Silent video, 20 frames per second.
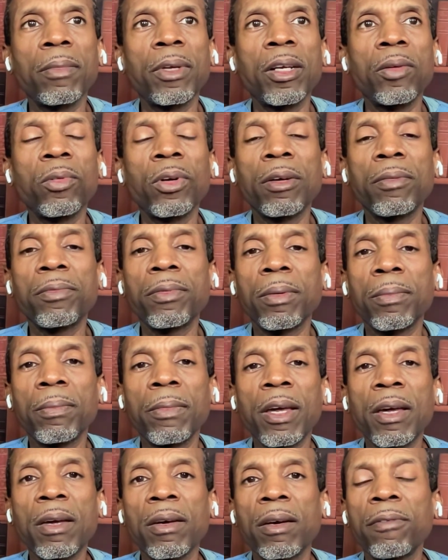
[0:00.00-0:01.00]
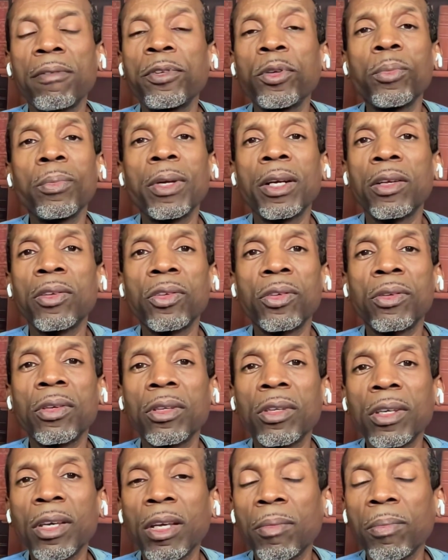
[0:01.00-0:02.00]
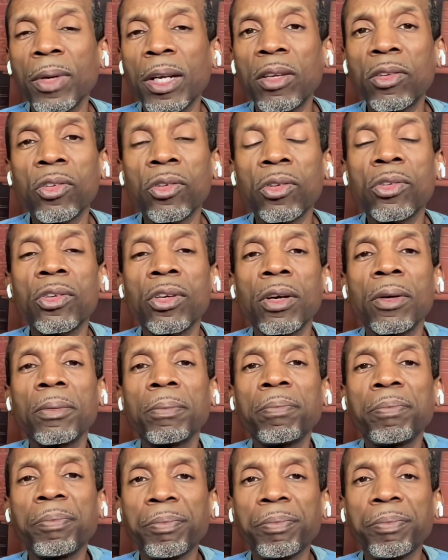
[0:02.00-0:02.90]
anywhere from a few minutes to 10 minutes or so.